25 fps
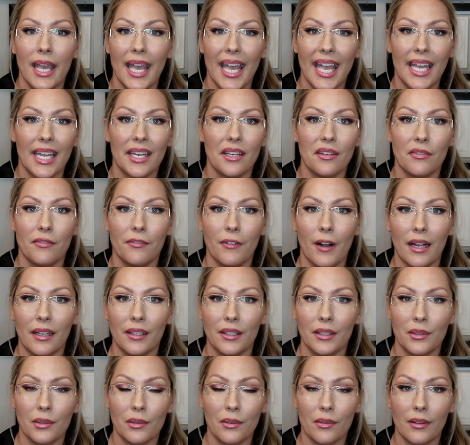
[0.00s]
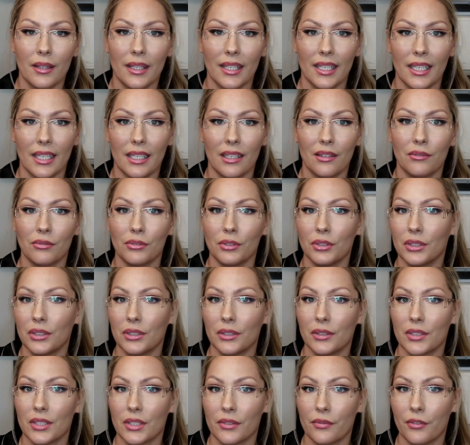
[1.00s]
and follow the
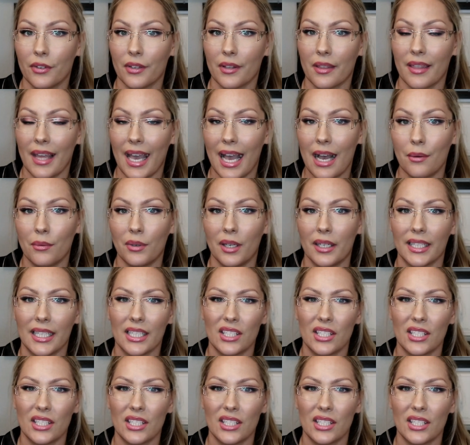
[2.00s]
rules for that one.